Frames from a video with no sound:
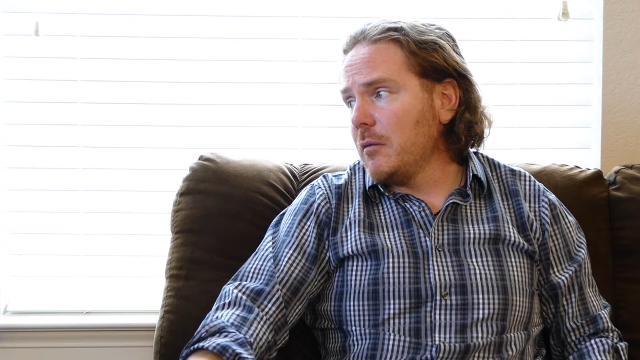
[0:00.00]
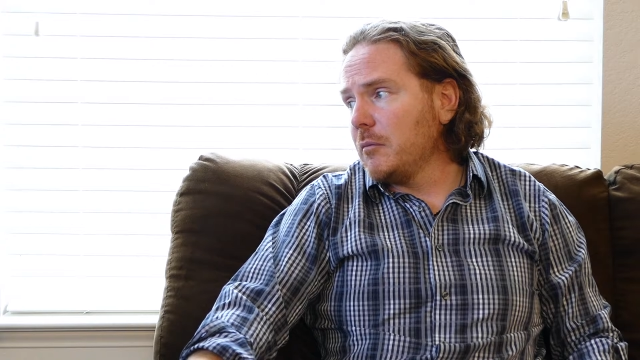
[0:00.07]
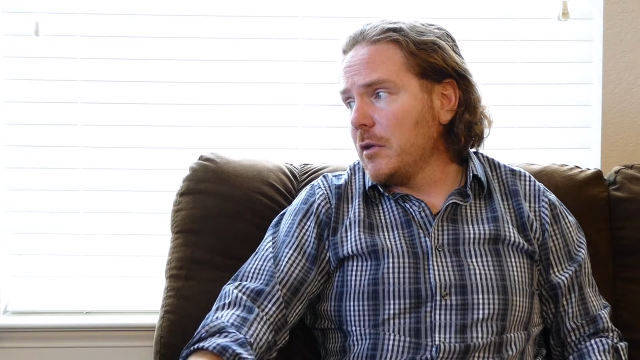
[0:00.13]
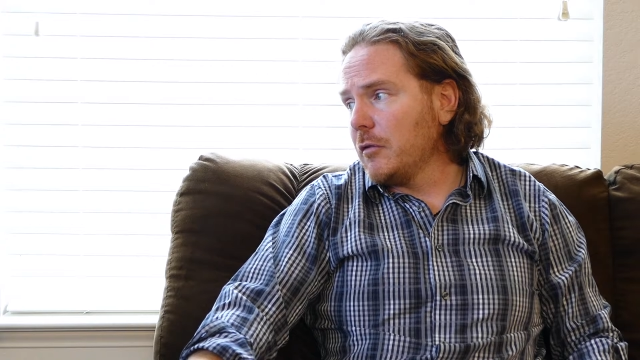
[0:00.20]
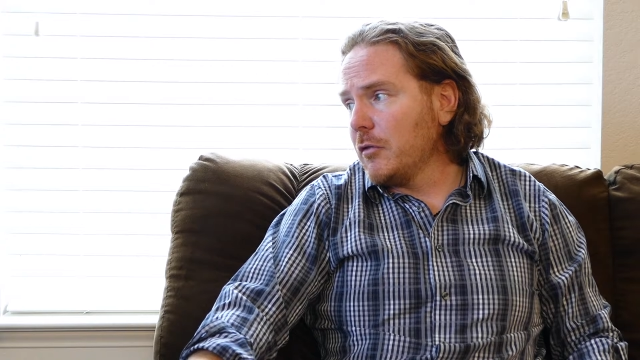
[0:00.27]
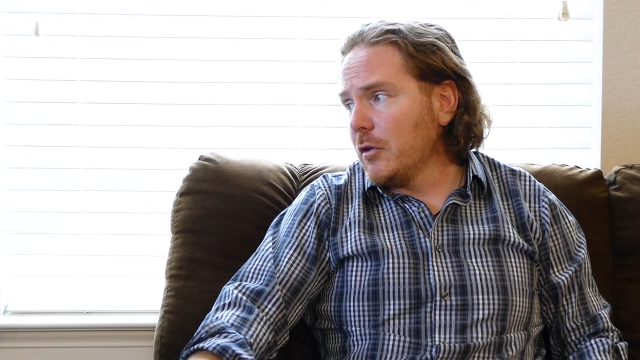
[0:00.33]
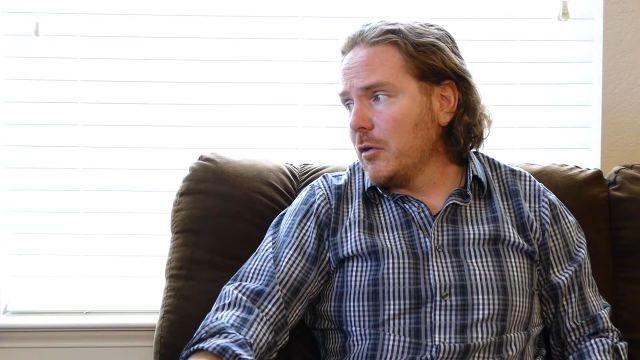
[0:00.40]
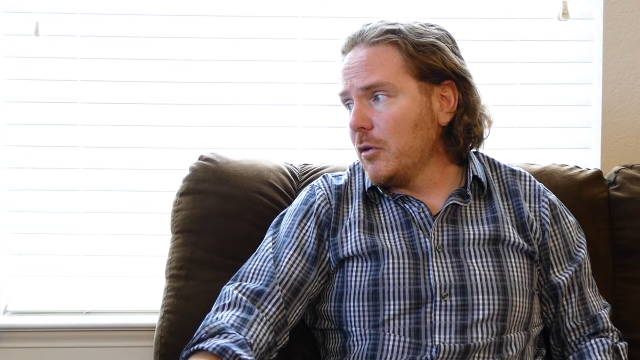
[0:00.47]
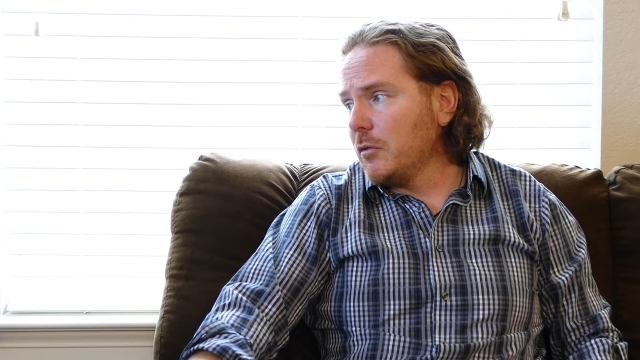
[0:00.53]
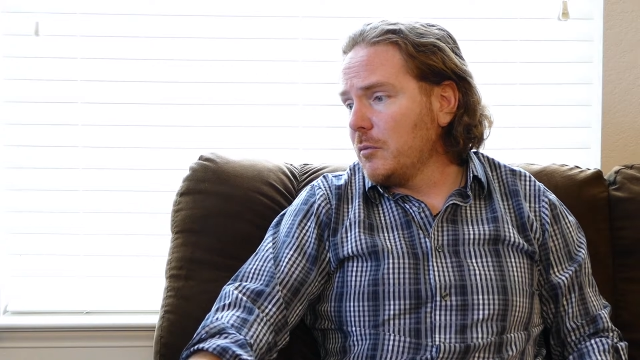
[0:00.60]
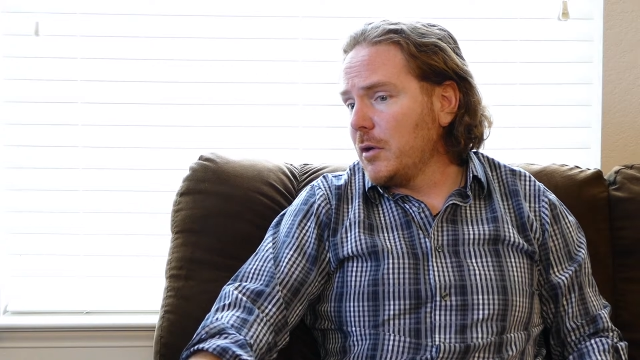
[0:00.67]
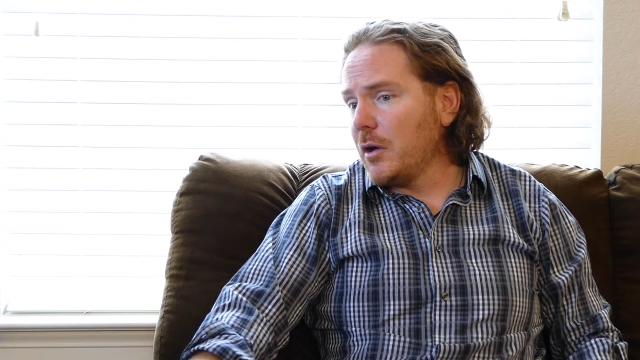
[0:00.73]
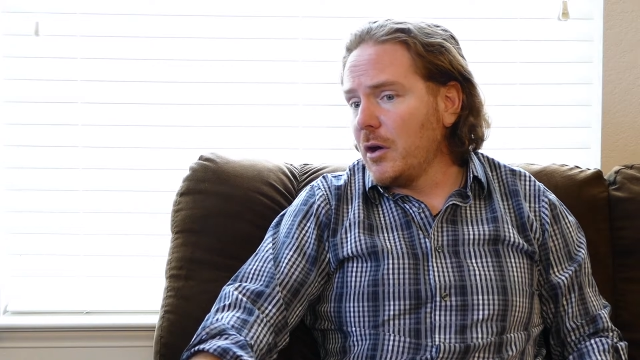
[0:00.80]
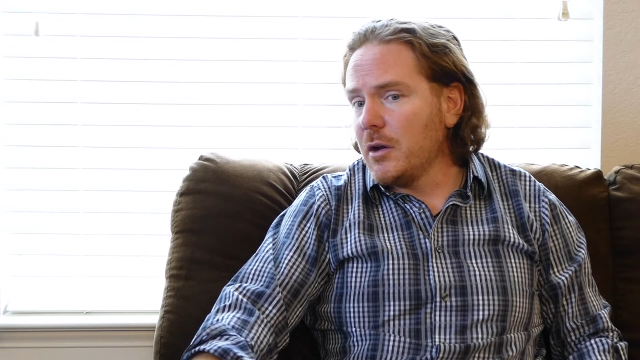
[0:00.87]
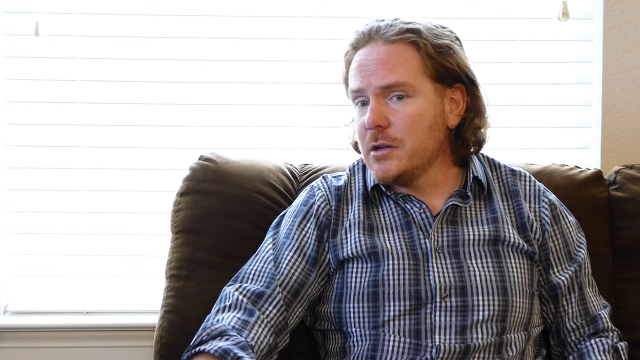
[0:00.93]
difficult,
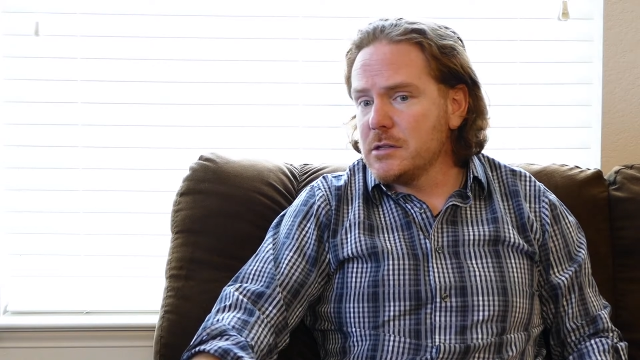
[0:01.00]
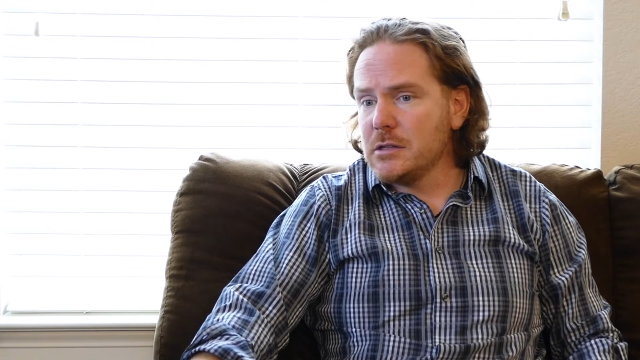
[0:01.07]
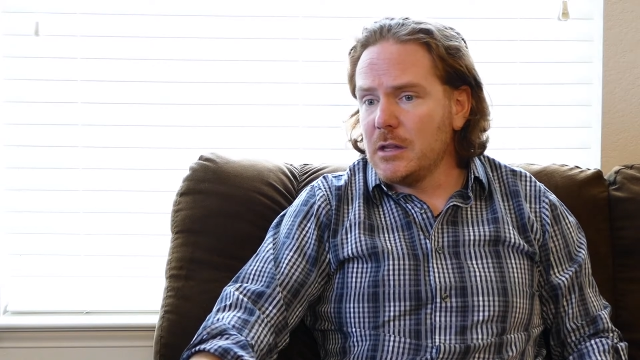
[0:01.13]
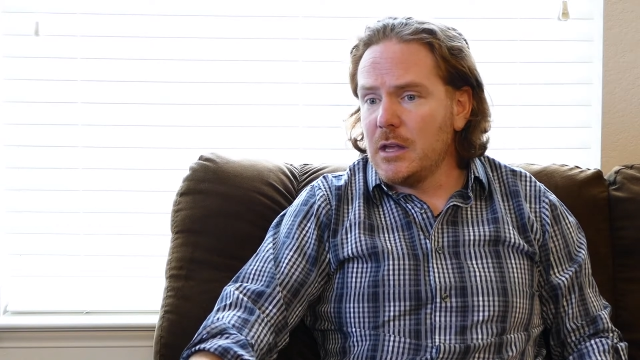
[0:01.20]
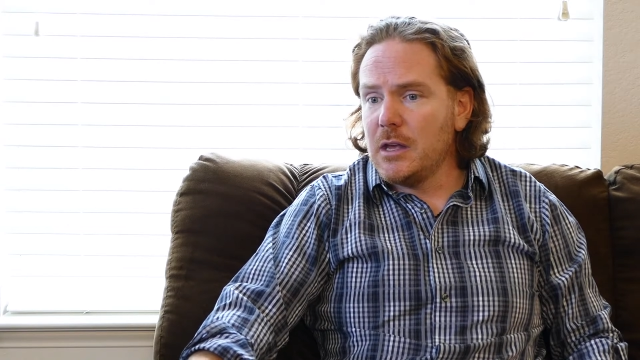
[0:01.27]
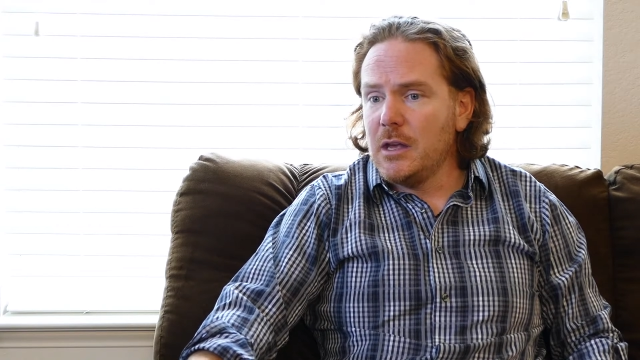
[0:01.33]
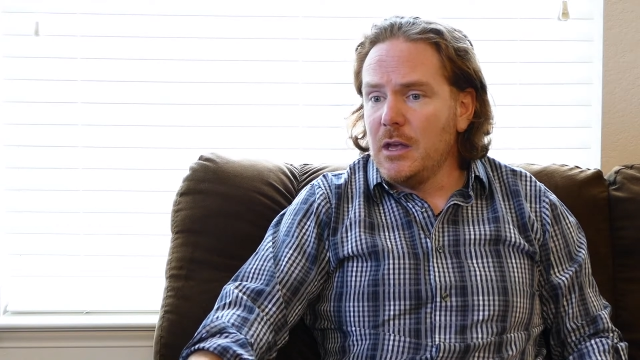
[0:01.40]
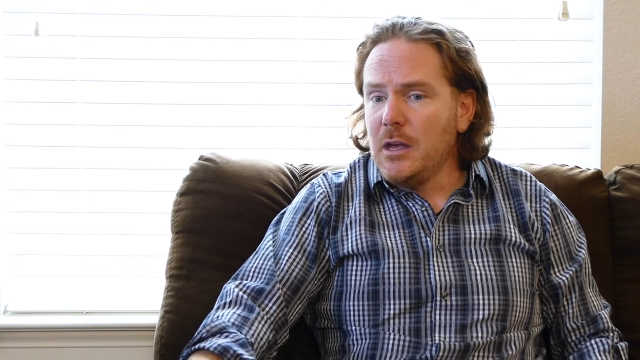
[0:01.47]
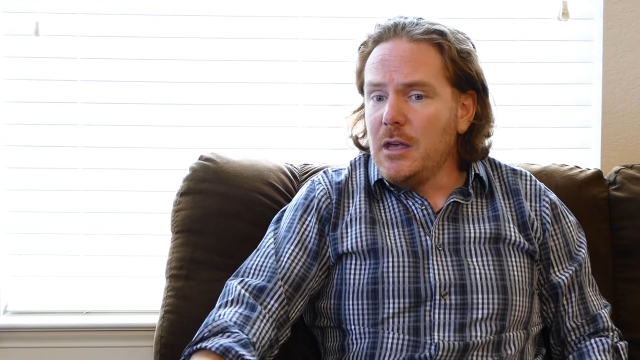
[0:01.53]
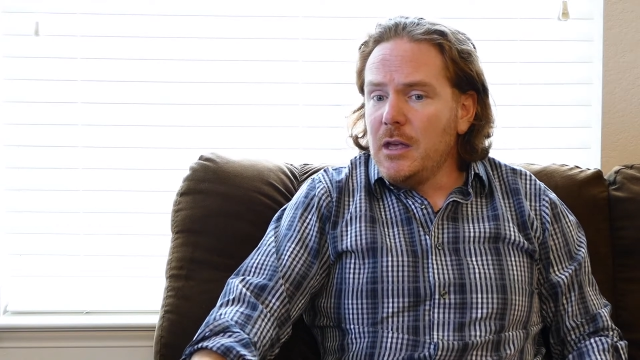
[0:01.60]
but honestly,